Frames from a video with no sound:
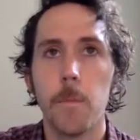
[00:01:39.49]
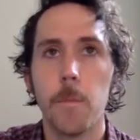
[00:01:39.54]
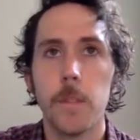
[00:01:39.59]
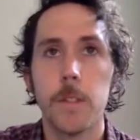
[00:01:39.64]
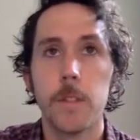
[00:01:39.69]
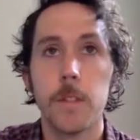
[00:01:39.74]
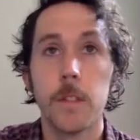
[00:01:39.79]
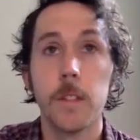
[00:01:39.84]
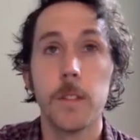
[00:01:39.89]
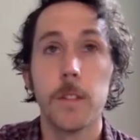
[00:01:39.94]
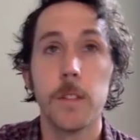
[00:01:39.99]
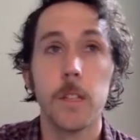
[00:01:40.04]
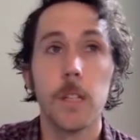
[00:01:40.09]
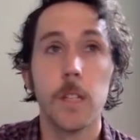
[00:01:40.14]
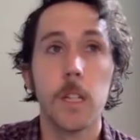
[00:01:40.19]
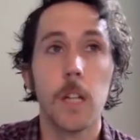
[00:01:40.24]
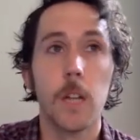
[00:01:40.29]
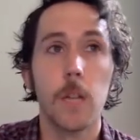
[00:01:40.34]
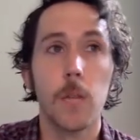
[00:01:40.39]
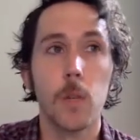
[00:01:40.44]
Since
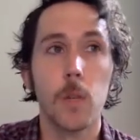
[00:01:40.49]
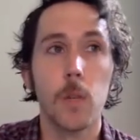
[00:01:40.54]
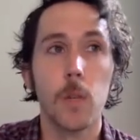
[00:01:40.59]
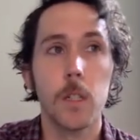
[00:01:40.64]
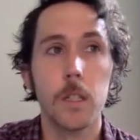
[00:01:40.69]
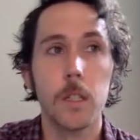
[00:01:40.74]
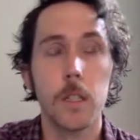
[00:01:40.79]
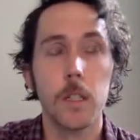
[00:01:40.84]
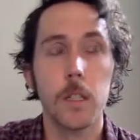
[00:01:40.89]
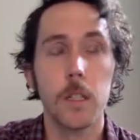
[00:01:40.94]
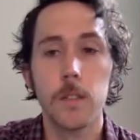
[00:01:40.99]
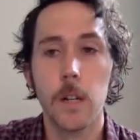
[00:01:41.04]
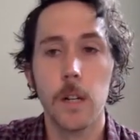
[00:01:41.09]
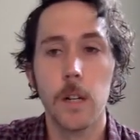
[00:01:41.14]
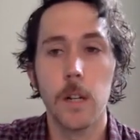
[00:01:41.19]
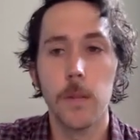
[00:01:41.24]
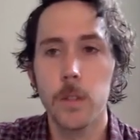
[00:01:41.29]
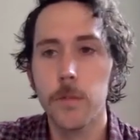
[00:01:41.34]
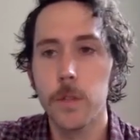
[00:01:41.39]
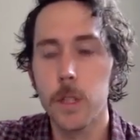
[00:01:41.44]
then, I've worked at
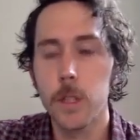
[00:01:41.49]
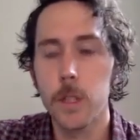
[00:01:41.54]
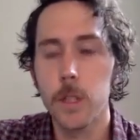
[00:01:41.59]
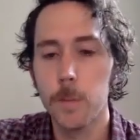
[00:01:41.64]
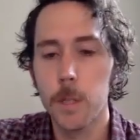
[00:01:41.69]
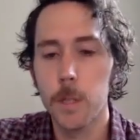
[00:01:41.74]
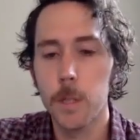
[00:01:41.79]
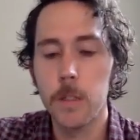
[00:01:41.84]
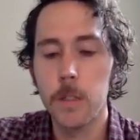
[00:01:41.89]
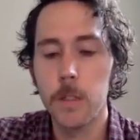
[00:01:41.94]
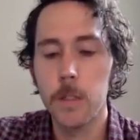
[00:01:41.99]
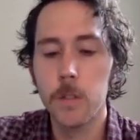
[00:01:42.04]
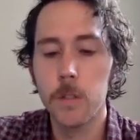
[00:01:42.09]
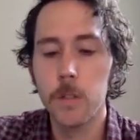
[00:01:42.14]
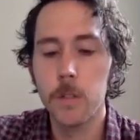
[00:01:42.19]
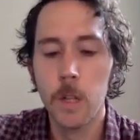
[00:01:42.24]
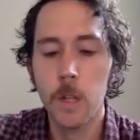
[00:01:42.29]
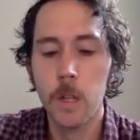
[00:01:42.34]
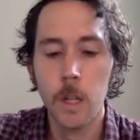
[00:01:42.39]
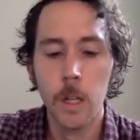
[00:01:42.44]
several different
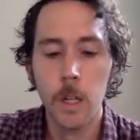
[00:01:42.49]
companies,